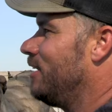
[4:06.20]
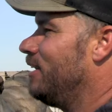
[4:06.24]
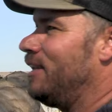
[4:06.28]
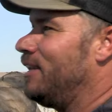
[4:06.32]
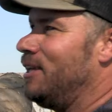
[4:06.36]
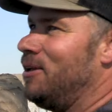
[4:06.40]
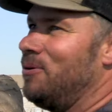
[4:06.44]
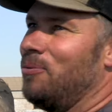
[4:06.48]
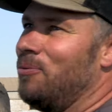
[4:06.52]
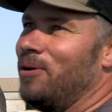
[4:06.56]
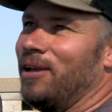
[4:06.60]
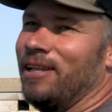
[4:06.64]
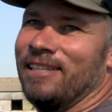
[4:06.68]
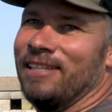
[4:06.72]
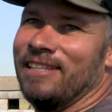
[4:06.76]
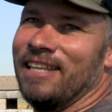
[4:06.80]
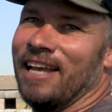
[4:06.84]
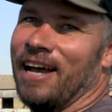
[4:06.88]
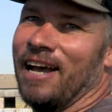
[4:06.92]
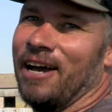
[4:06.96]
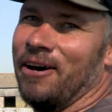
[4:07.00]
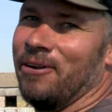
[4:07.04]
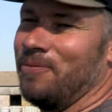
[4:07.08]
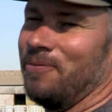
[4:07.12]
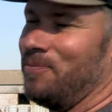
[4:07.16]
and he went
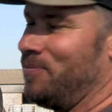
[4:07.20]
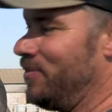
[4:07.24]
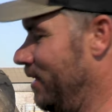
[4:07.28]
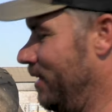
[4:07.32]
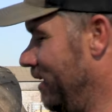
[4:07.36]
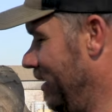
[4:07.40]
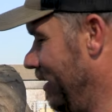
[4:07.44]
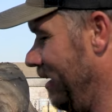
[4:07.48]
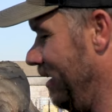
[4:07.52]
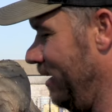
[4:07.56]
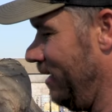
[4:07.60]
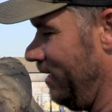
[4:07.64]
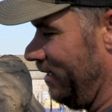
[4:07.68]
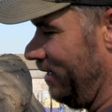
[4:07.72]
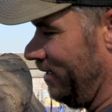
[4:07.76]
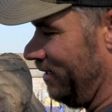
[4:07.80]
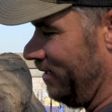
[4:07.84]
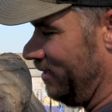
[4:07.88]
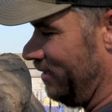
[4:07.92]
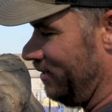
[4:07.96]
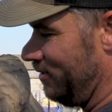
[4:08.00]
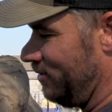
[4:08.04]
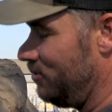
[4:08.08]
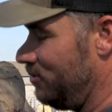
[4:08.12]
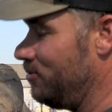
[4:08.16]
down
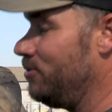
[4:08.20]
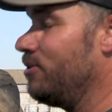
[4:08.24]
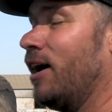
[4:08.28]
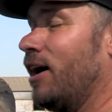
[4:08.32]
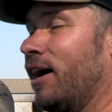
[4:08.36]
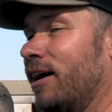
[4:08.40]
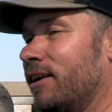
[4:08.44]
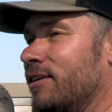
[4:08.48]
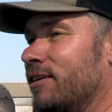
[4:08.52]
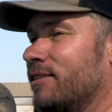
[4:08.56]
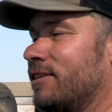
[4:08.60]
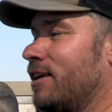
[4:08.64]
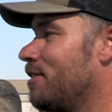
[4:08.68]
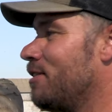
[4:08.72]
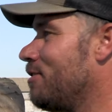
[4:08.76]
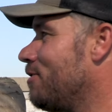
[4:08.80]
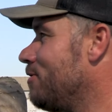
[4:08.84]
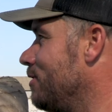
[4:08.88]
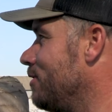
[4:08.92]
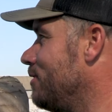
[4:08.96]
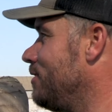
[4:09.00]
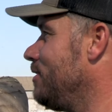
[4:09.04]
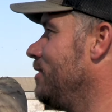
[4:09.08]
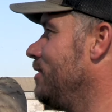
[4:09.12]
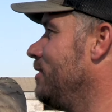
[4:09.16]

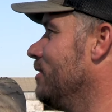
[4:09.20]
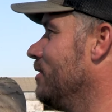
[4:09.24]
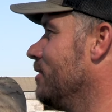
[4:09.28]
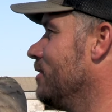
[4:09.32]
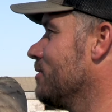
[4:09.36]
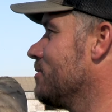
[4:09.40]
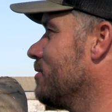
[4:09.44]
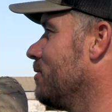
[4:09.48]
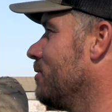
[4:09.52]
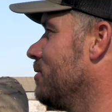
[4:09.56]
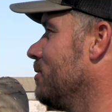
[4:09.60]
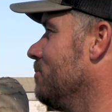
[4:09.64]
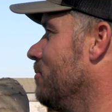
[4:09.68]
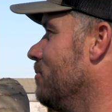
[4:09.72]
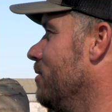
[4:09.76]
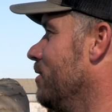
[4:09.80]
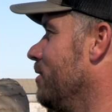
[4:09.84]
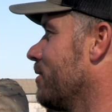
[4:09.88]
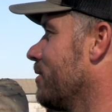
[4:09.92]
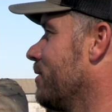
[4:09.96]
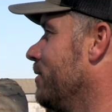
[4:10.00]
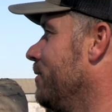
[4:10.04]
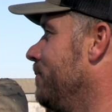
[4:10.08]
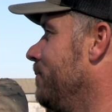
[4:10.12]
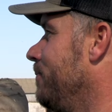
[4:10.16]
230 yards on the
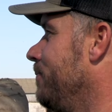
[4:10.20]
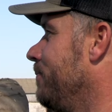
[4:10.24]
mark.